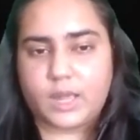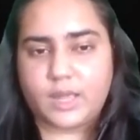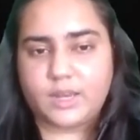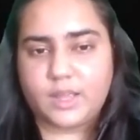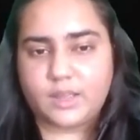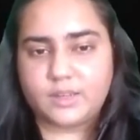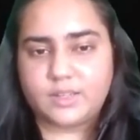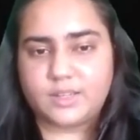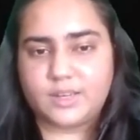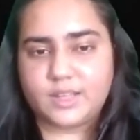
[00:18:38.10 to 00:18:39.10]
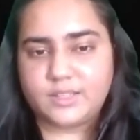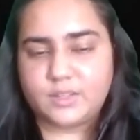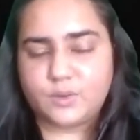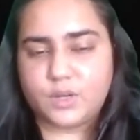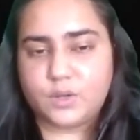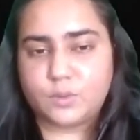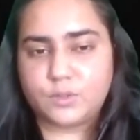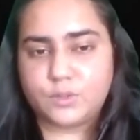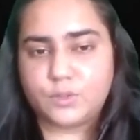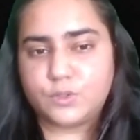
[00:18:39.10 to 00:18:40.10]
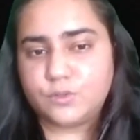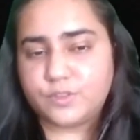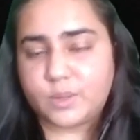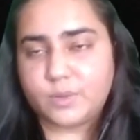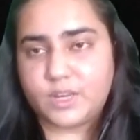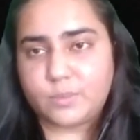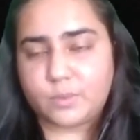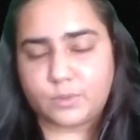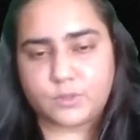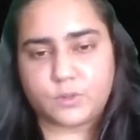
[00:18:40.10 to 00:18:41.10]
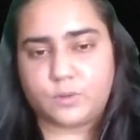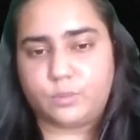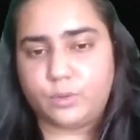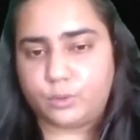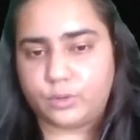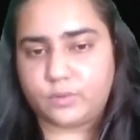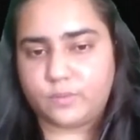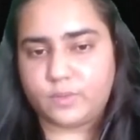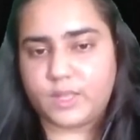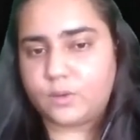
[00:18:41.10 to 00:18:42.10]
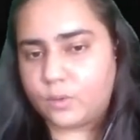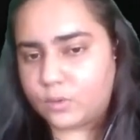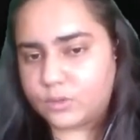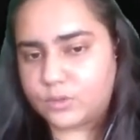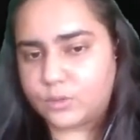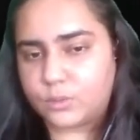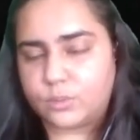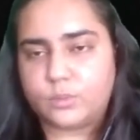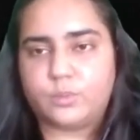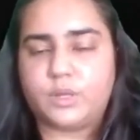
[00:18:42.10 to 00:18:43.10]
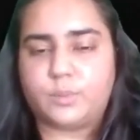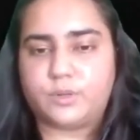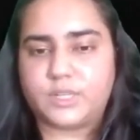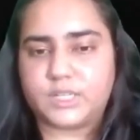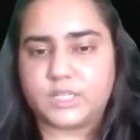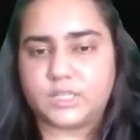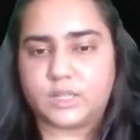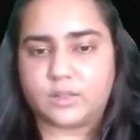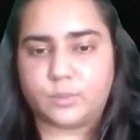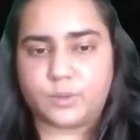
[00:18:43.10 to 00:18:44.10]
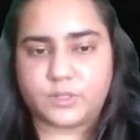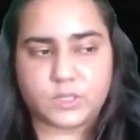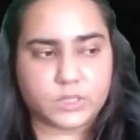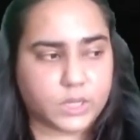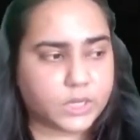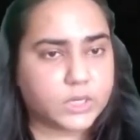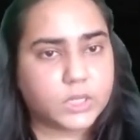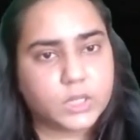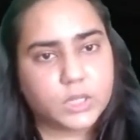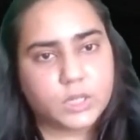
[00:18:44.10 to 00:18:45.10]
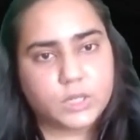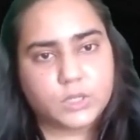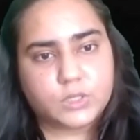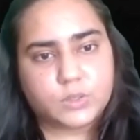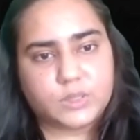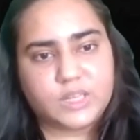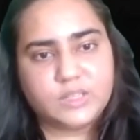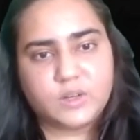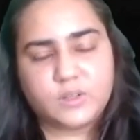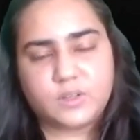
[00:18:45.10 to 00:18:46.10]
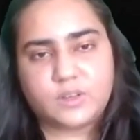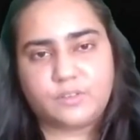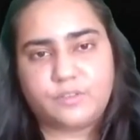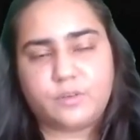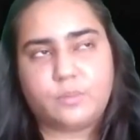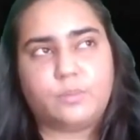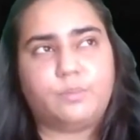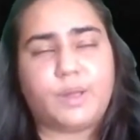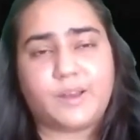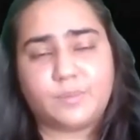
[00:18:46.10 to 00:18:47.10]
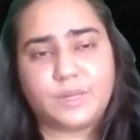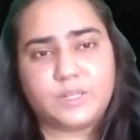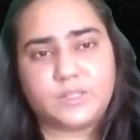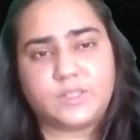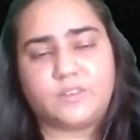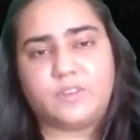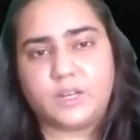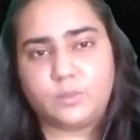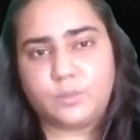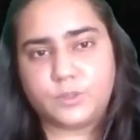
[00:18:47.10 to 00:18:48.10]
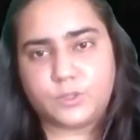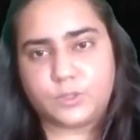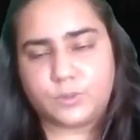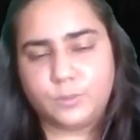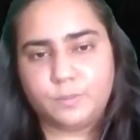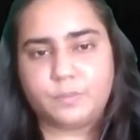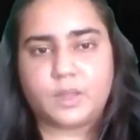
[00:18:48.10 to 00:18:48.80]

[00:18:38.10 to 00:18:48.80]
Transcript: and had less than or equal to two family members on board, then also we are predicting that the person died. So these are the different parameters available to you.